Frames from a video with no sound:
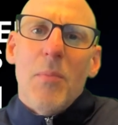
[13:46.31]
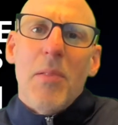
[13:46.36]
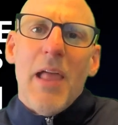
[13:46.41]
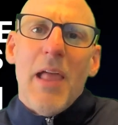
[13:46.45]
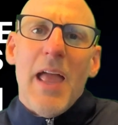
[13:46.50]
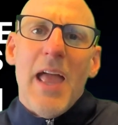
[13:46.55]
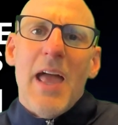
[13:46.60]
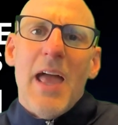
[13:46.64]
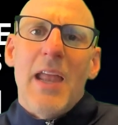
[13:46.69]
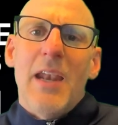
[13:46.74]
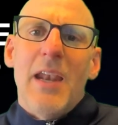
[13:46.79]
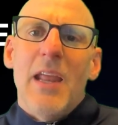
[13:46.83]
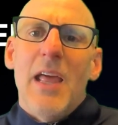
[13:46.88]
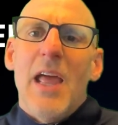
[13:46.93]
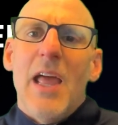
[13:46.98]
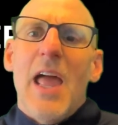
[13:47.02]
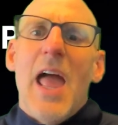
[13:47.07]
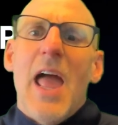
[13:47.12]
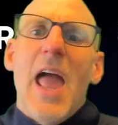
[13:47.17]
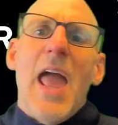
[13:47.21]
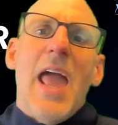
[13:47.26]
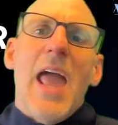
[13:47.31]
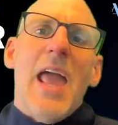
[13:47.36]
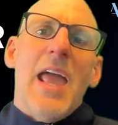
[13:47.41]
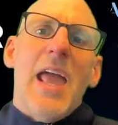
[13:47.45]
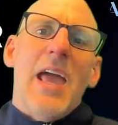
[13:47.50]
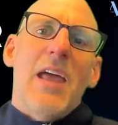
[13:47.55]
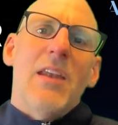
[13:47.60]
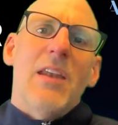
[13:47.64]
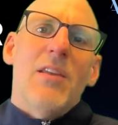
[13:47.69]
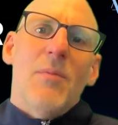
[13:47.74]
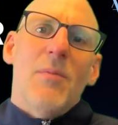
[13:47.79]
plan,
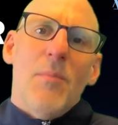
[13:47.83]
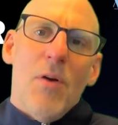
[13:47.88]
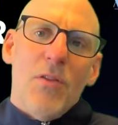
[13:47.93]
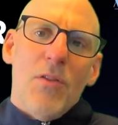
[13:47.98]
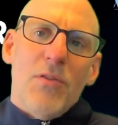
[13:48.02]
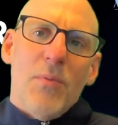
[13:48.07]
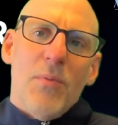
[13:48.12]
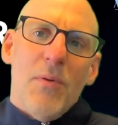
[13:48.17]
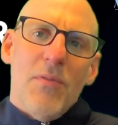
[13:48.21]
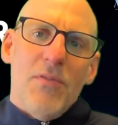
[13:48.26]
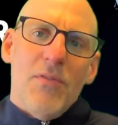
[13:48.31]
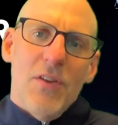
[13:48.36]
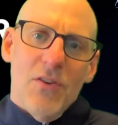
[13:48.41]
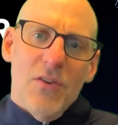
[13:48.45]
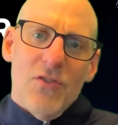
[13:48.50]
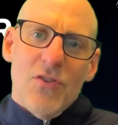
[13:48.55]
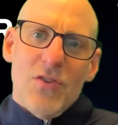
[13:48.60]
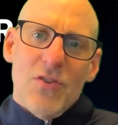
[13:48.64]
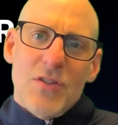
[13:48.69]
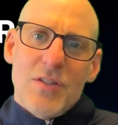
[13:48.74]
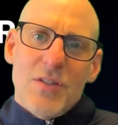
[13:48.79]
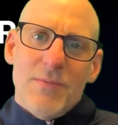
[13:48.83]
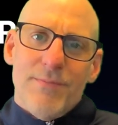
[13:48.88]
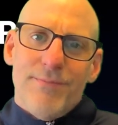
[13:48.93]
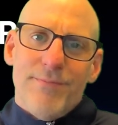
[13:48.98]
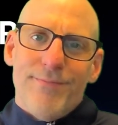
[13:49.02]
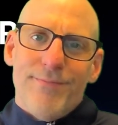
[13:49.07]
and multiple features.